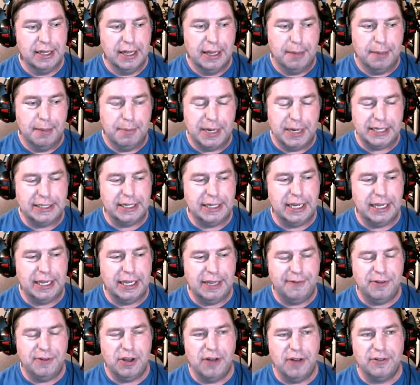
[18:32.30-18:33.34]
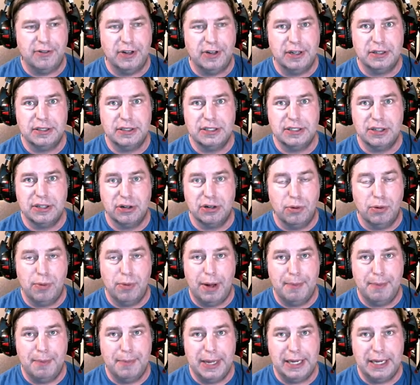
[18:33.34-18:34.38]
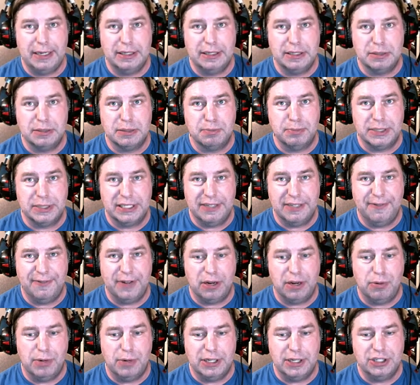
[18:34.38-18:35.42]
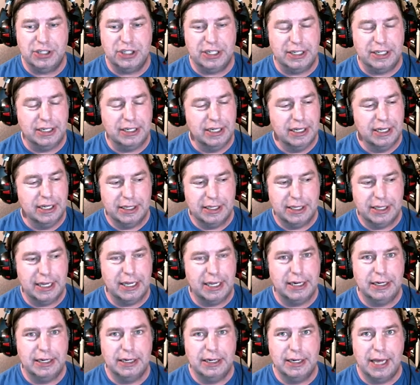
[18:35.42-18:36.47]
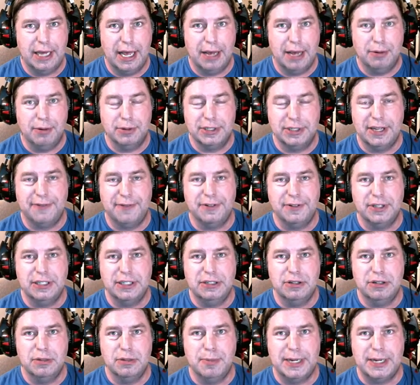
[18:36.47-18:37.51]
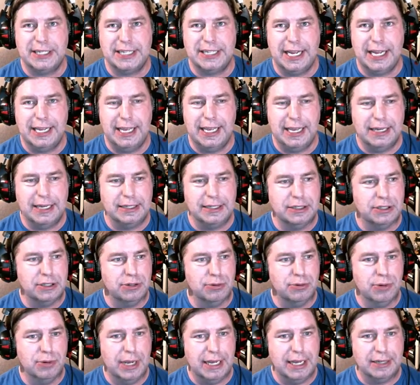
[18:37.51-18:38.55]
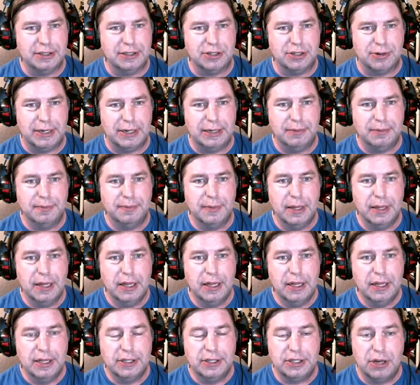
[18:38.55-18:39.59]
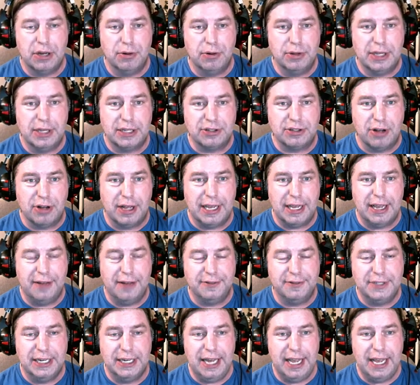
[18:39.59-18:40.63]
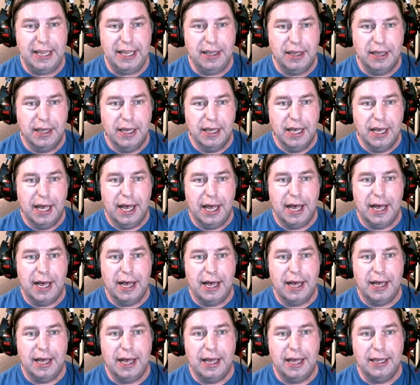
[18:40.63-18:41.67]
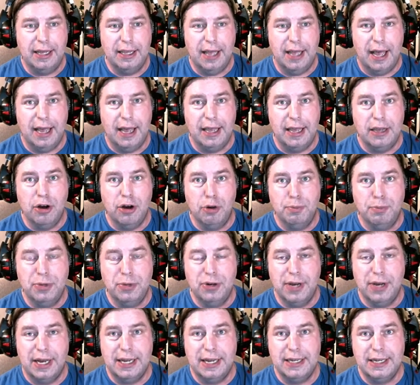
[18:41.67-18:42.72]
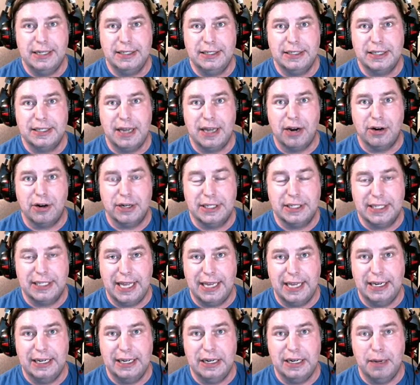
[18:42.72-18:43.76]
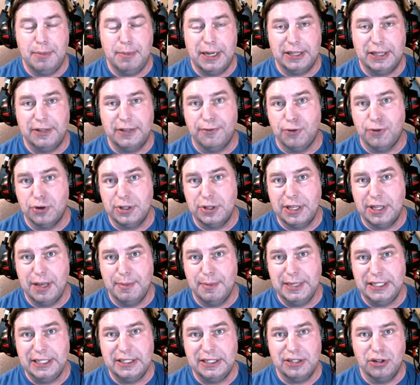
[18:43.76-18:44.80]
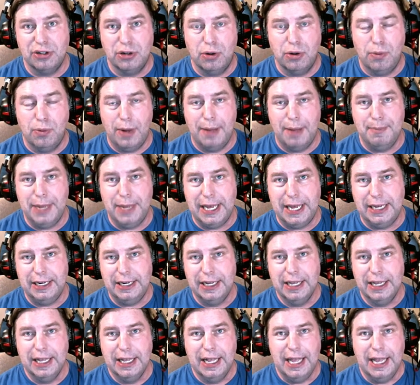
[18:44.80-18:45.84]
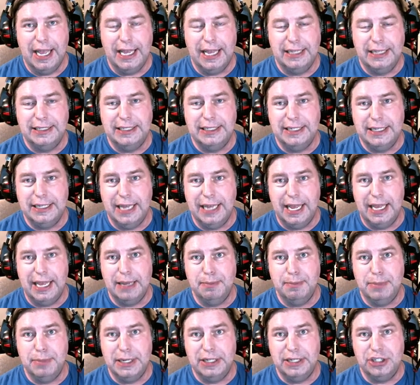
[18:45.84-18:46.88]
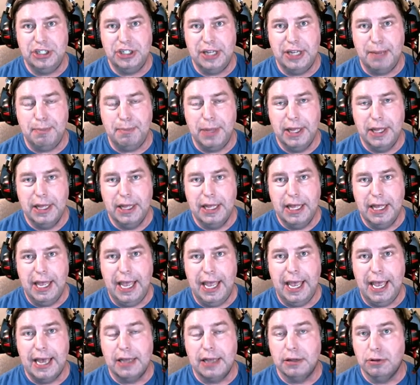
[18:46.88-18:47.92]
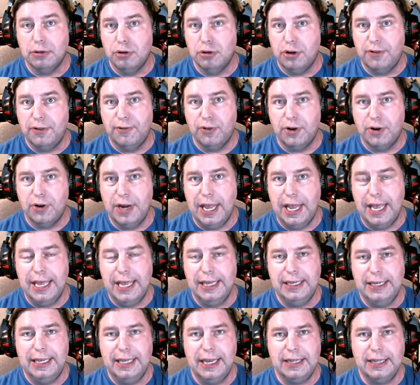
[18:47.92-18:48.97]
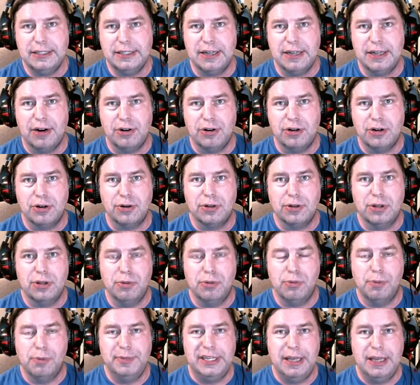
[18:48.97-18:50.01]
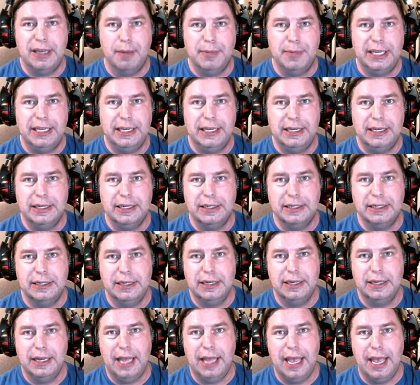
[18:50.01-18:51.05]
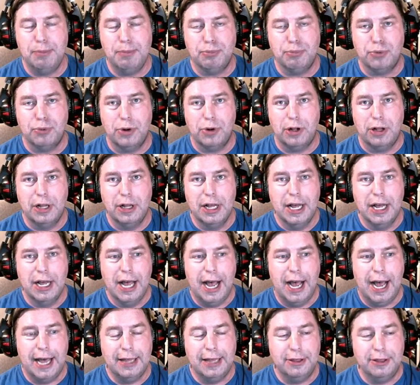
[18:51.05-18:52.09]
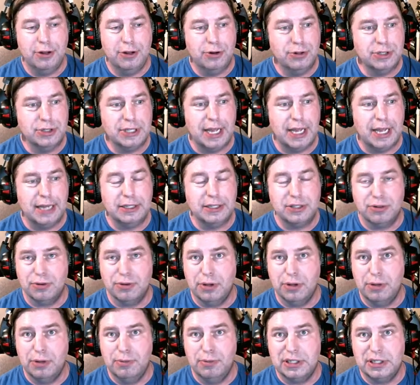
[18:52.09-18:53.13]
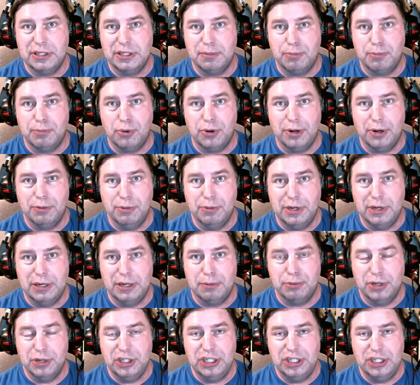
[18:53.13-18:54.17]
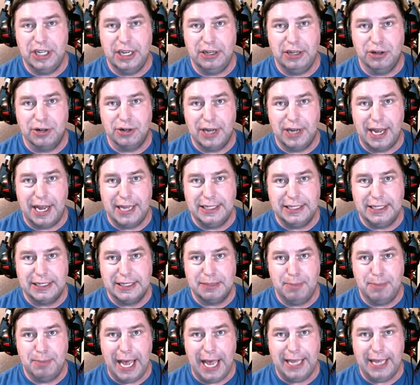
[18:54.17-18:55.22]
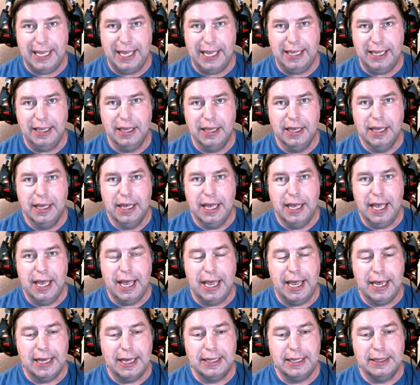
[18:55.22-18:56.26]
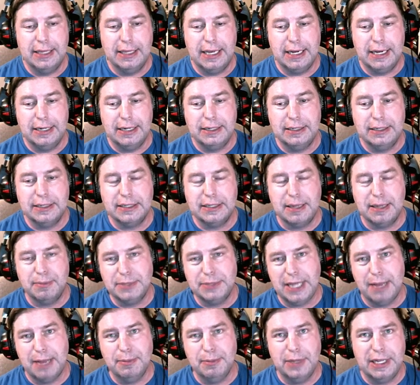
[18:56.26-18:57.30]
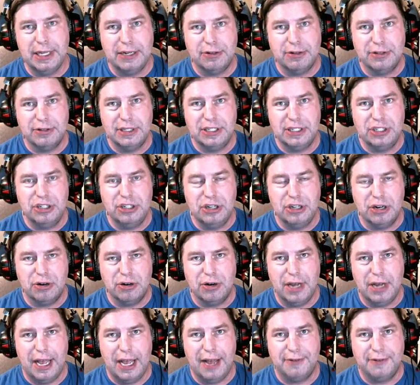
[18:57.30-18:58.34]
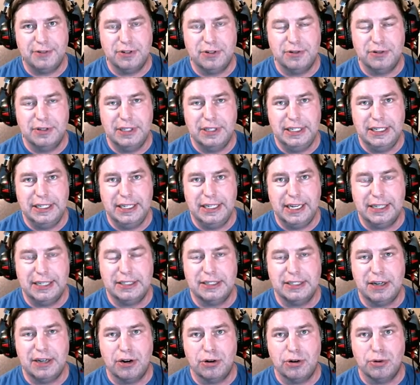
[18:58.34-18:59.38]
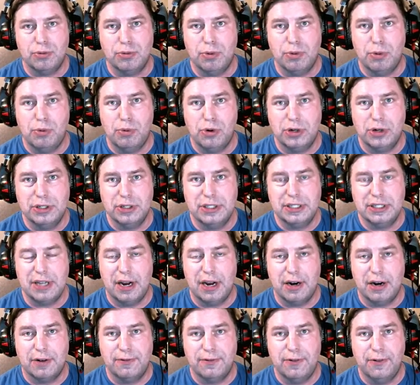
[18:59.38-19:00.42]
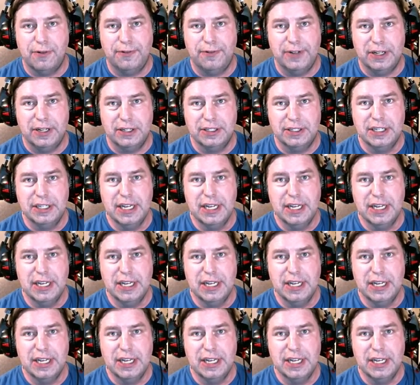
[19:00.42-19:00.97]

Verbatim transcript: But uh, if you have a serial wombat specific question, then I will definitely do the best I can to answer it. So that's all I have today. Uh, I hope you guys are excited about the forthcoming Serial Wombat 18AB chip and look for a Kickstarter that will be coming in April on those. I certainly would support, would appreciate your guys' backing. And then sometime later this year, after the Kickstarter rewards are fulfilled,